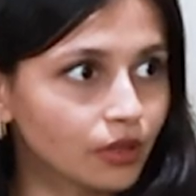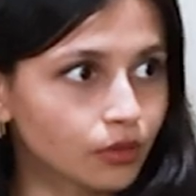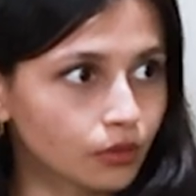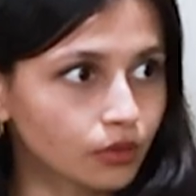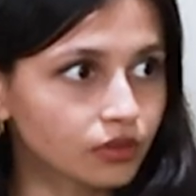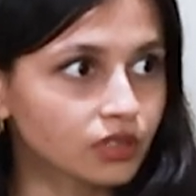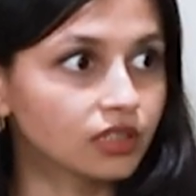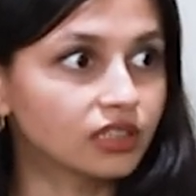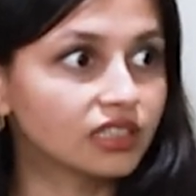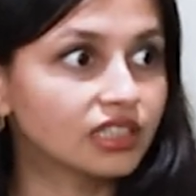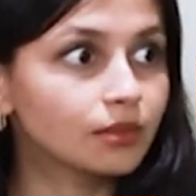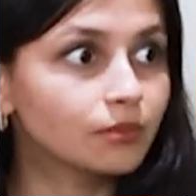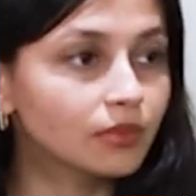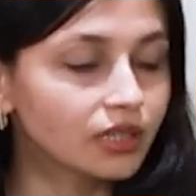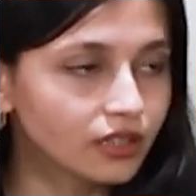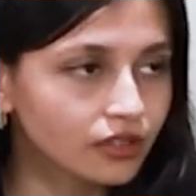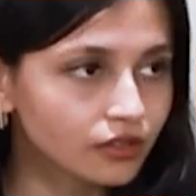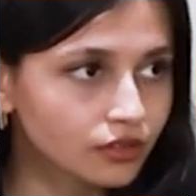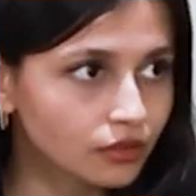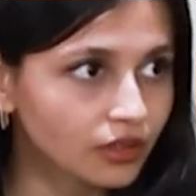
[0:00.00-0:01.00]
me, you know, 30
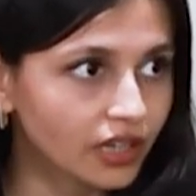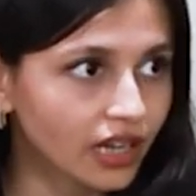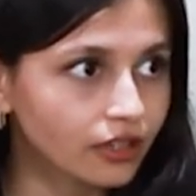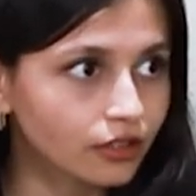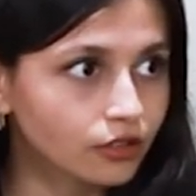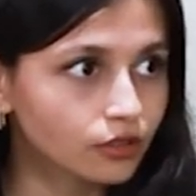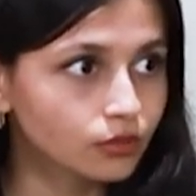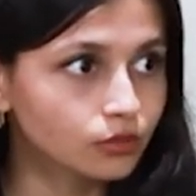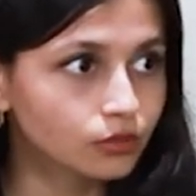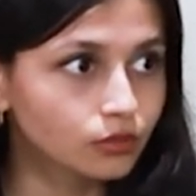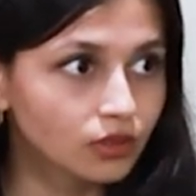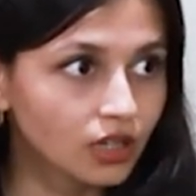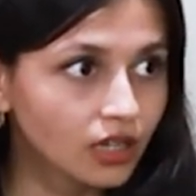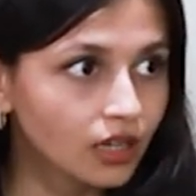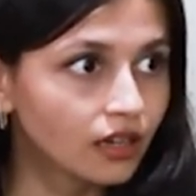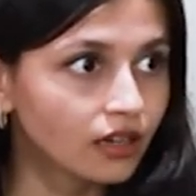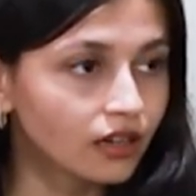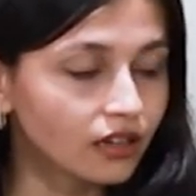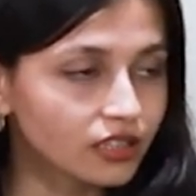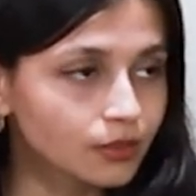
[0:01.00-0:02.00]
minutes to get to
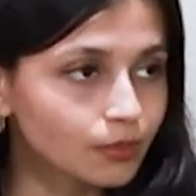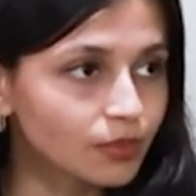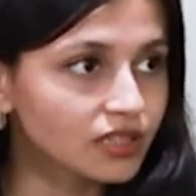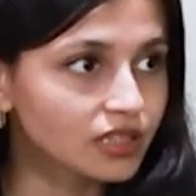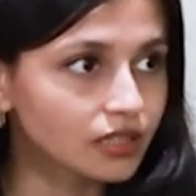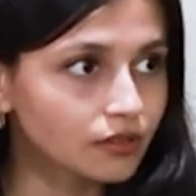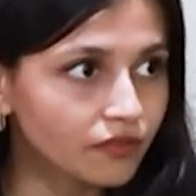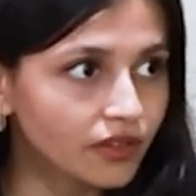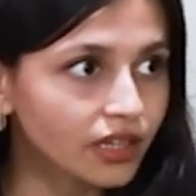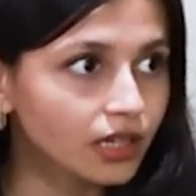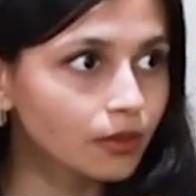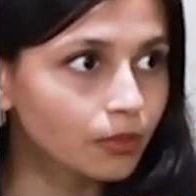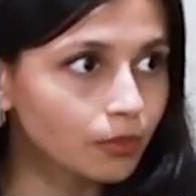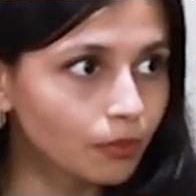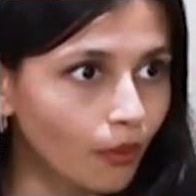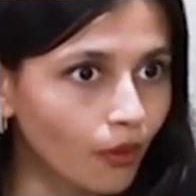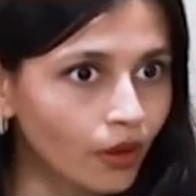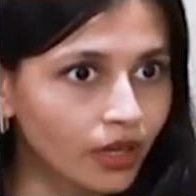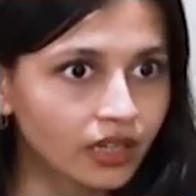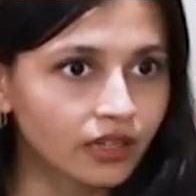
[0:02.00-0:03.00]
a specific
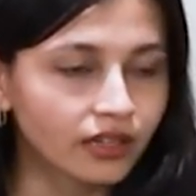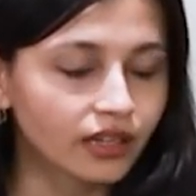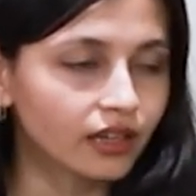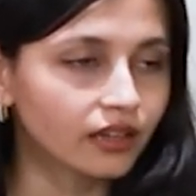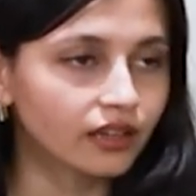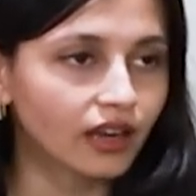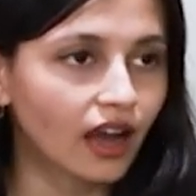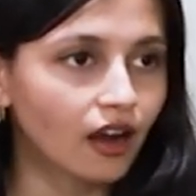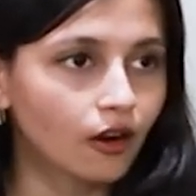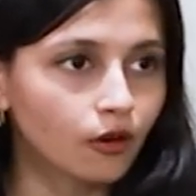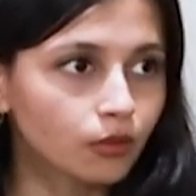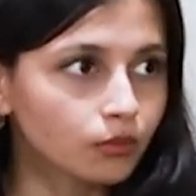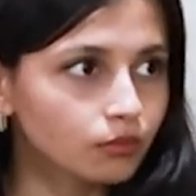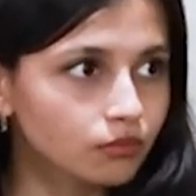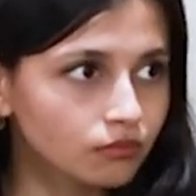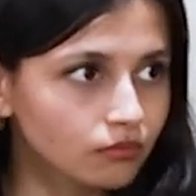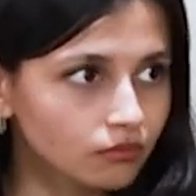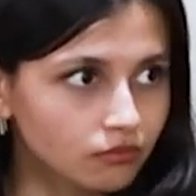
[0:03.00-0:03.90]
point. And now,